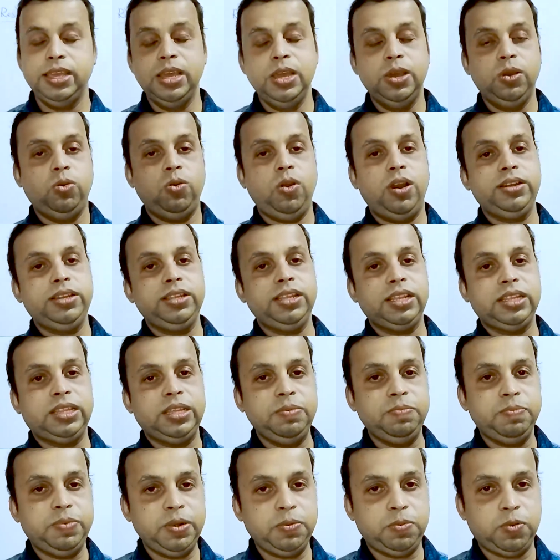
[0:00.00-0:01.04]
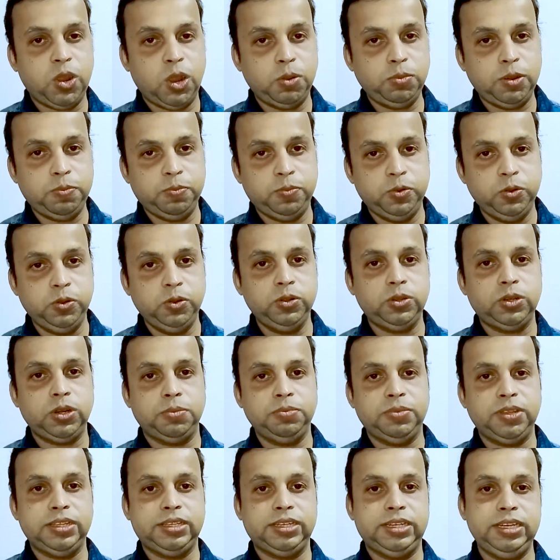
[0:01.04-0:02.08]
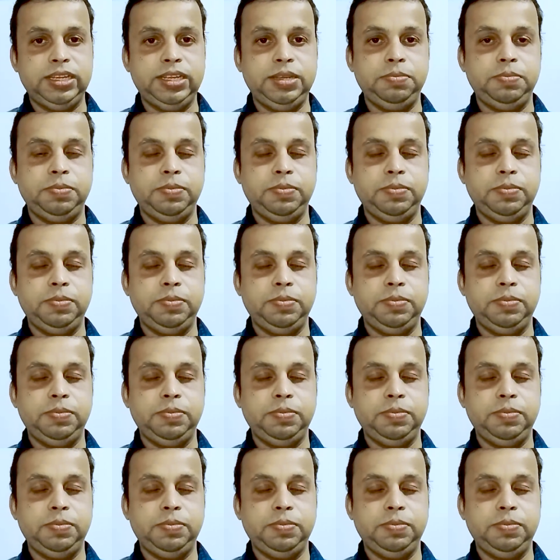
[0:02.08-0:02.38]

what is the simple form of food of the three